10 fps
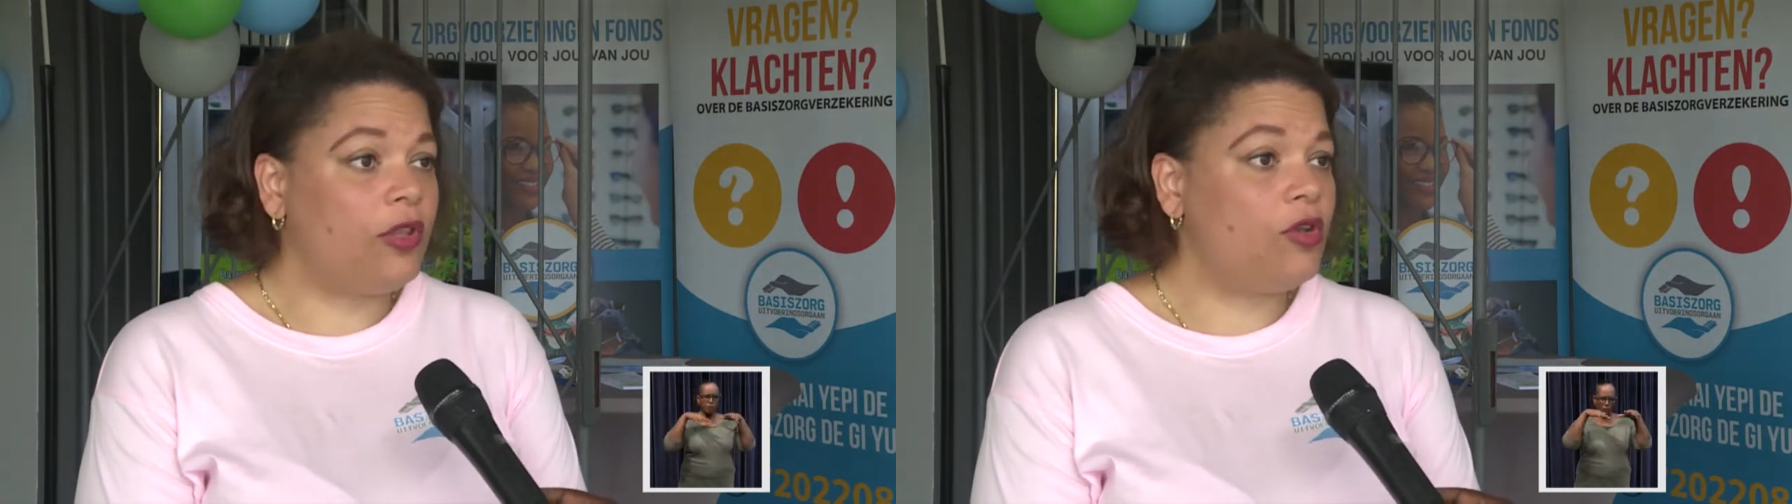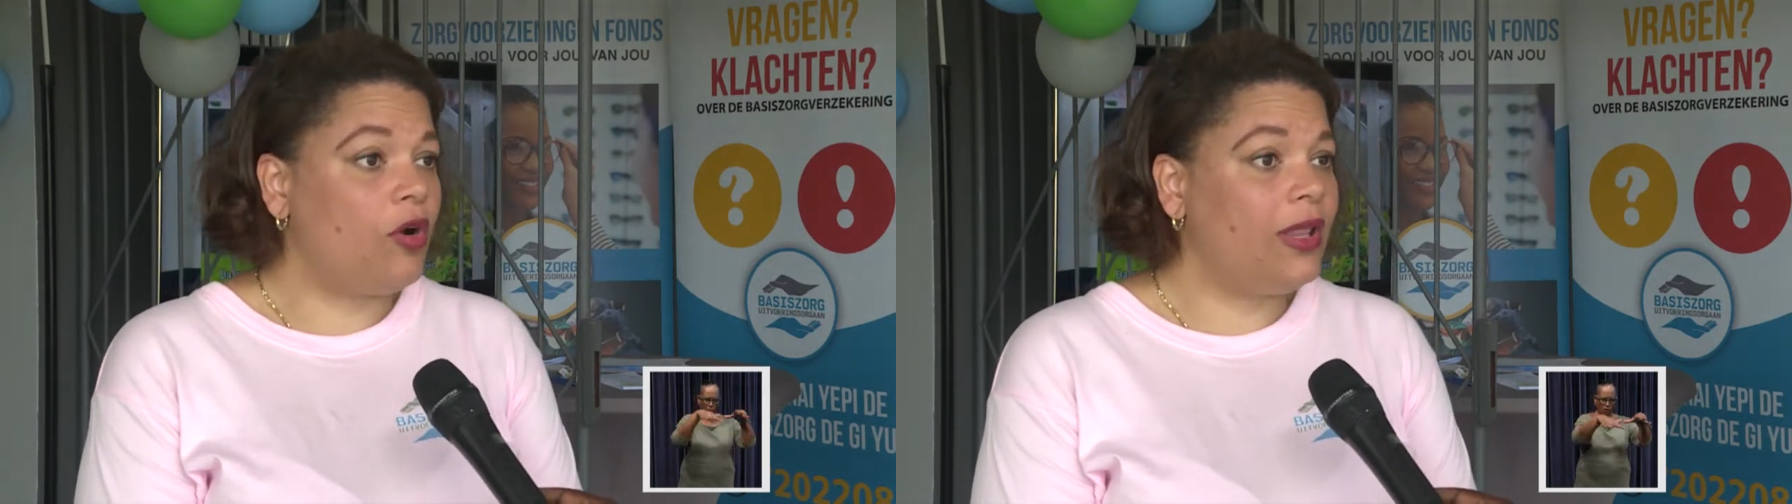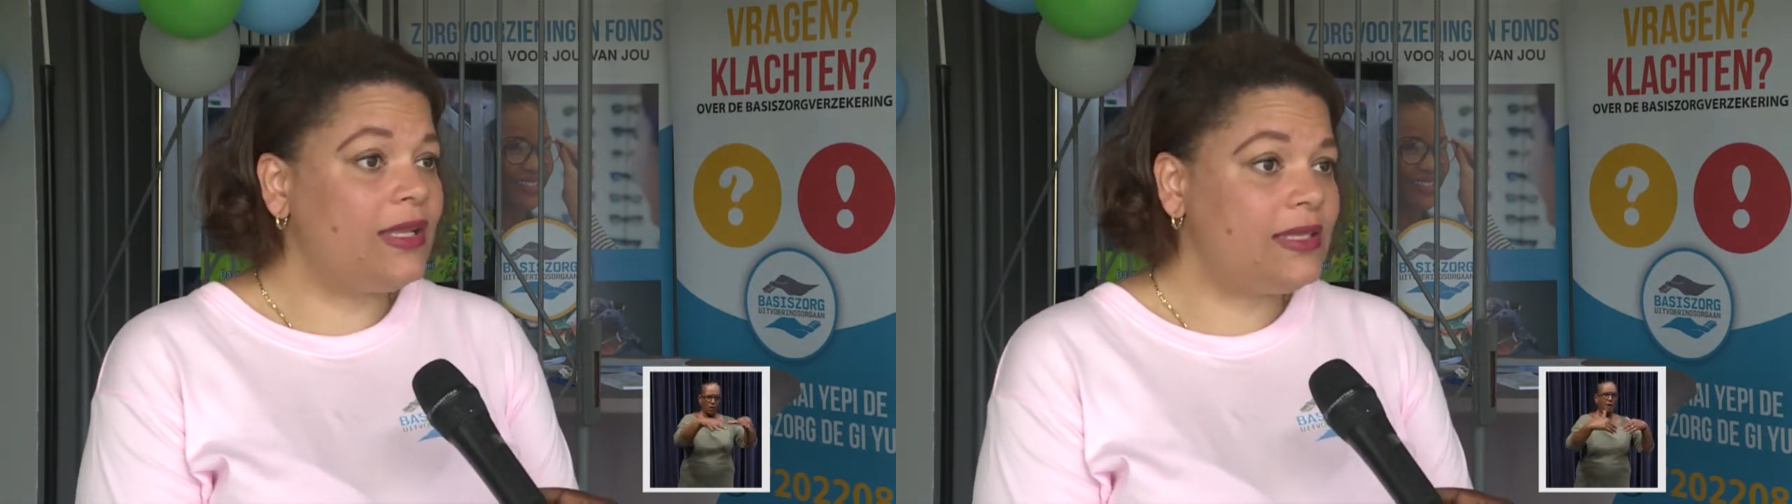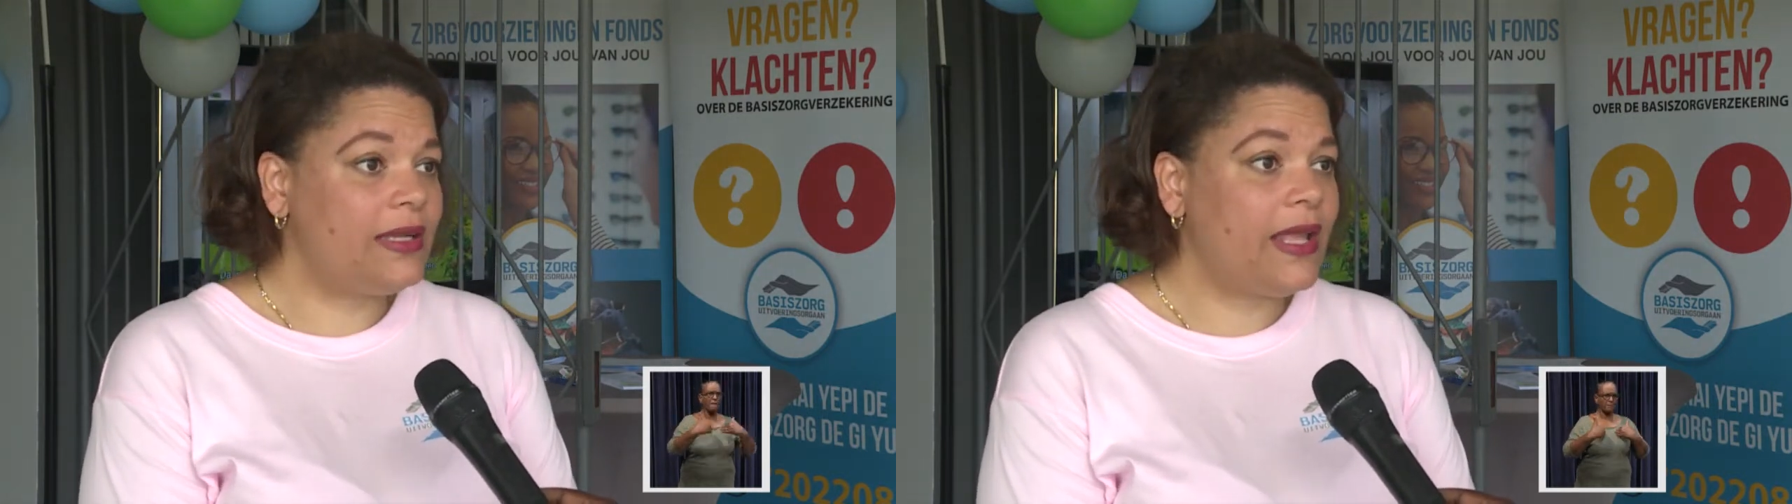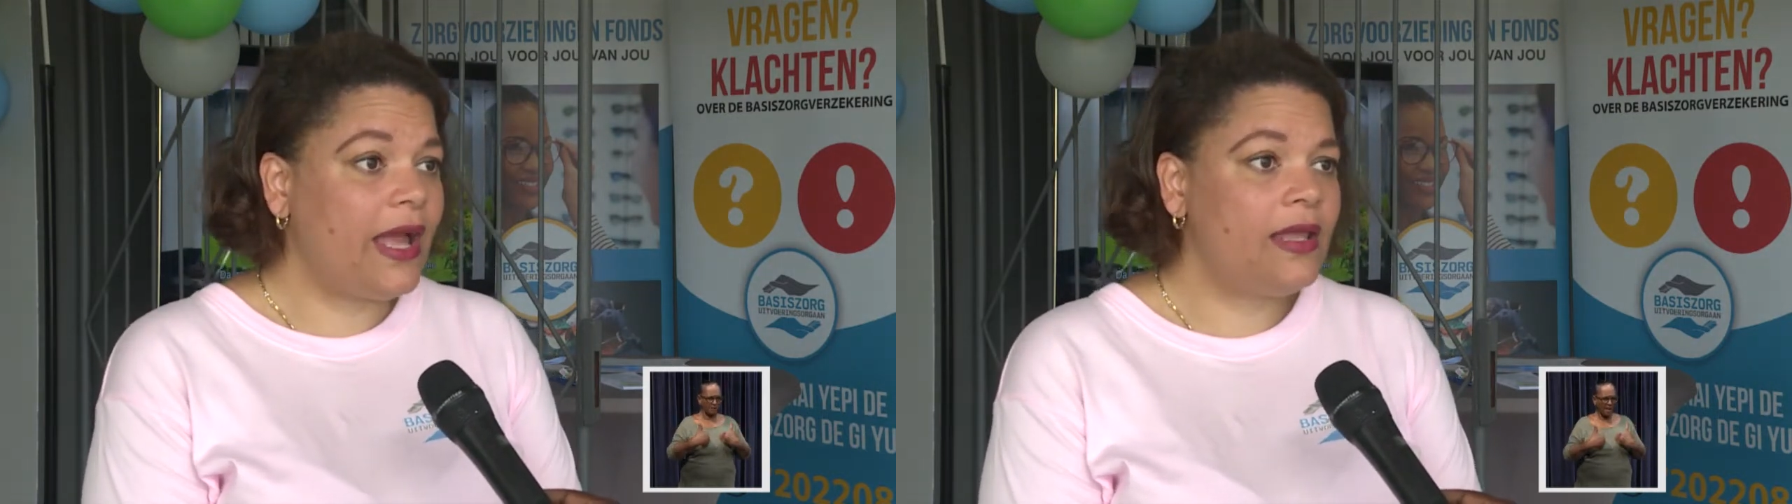this
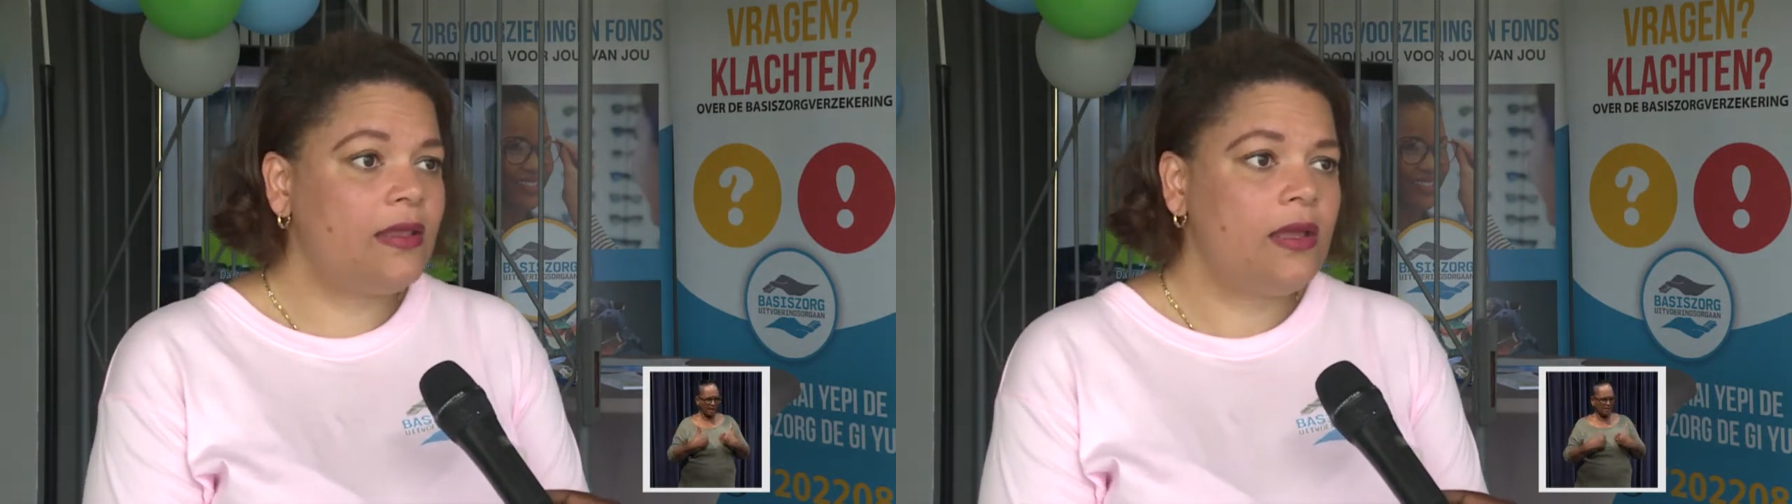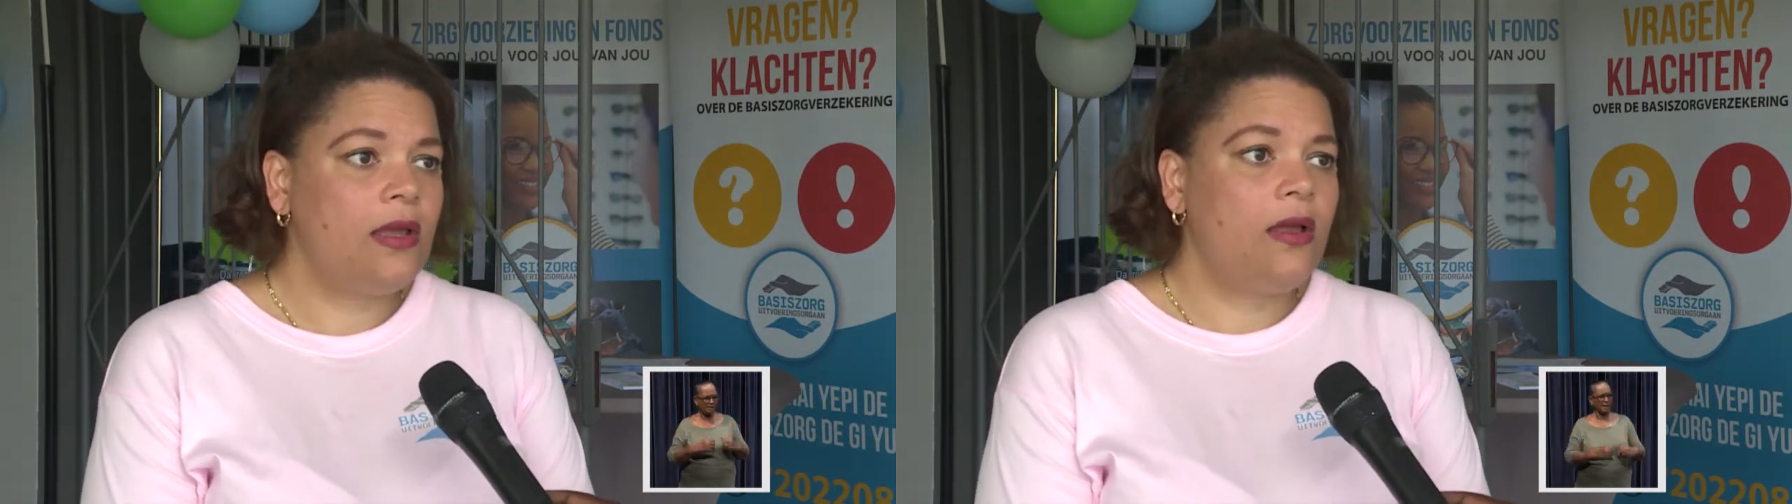open day,